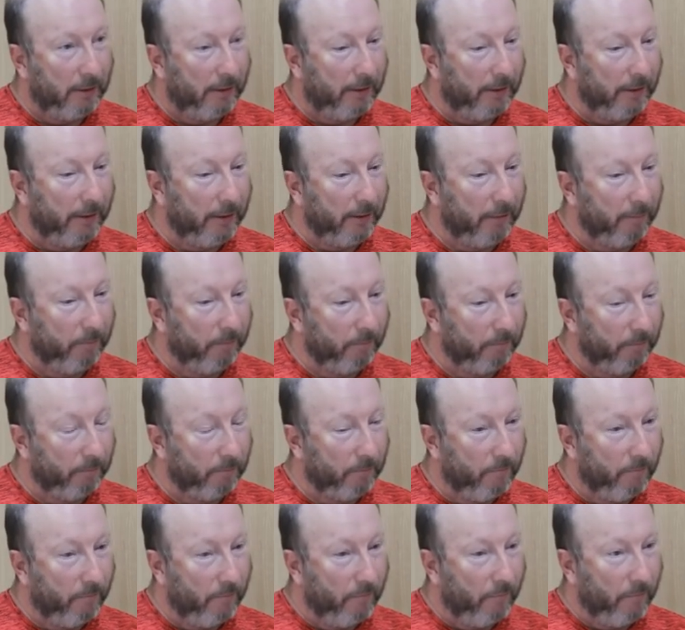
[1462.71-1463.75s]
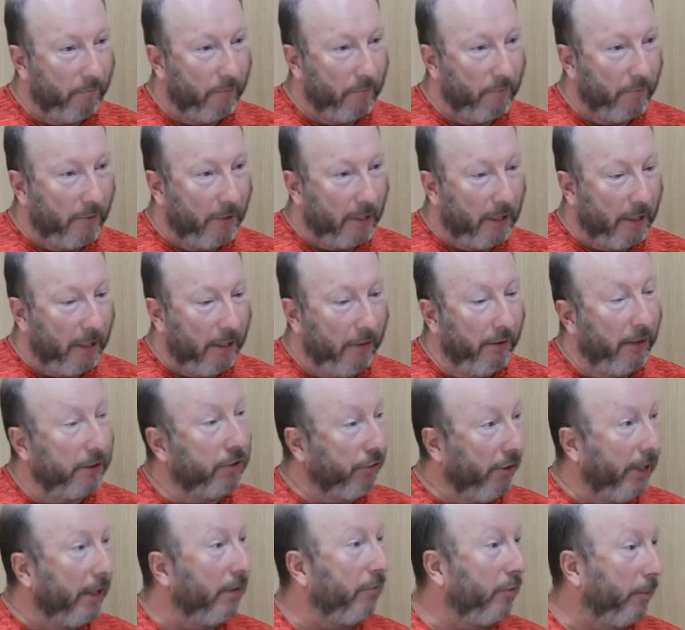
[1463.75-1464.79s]
And that's
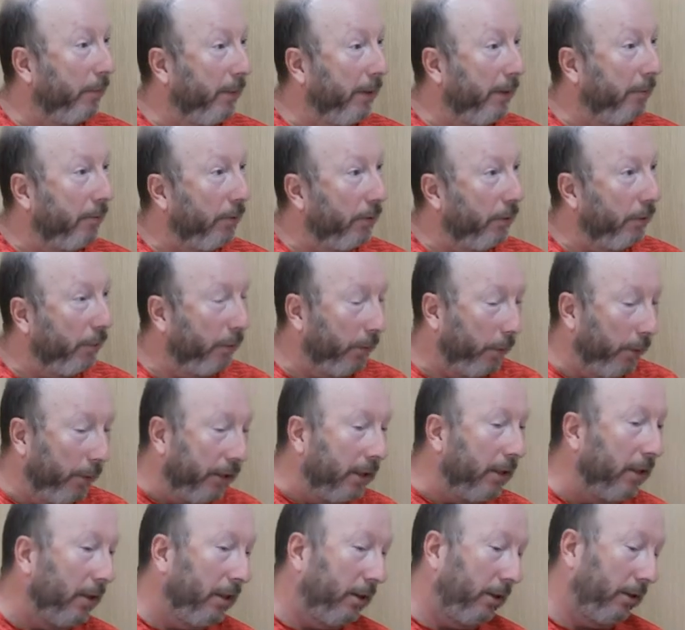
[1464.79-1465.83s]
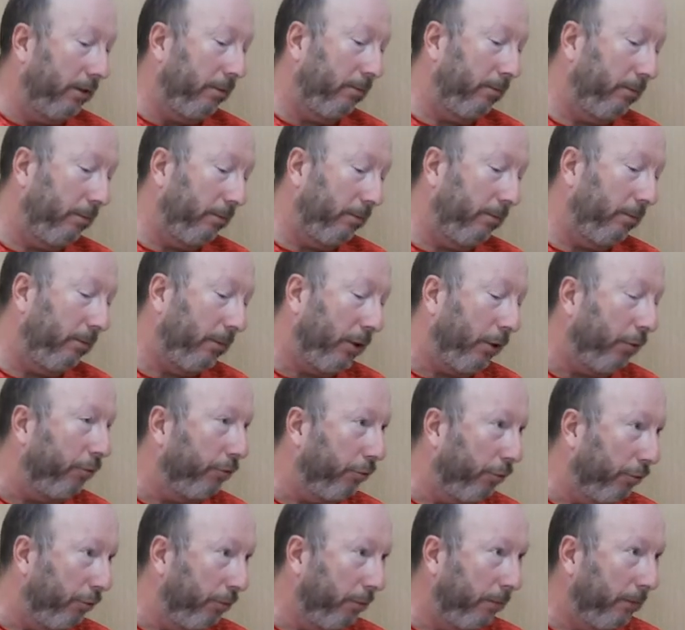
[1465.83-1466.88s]
great for people who are within that
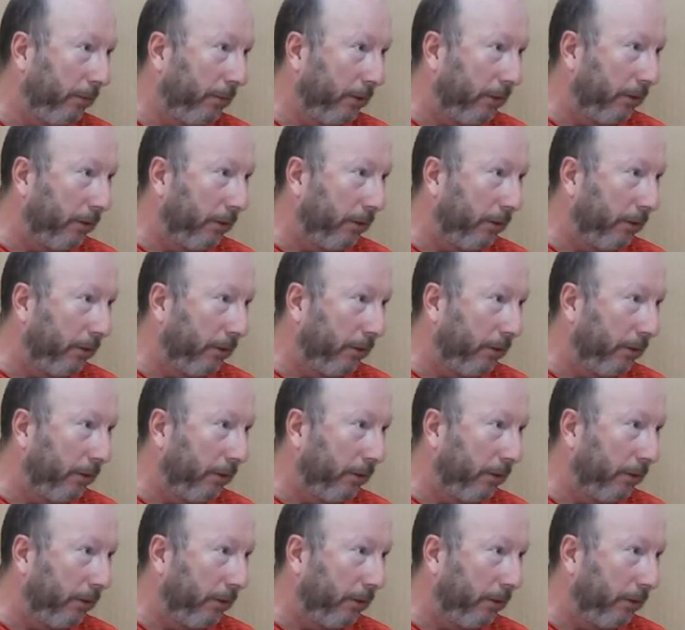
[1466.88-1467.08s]
cultural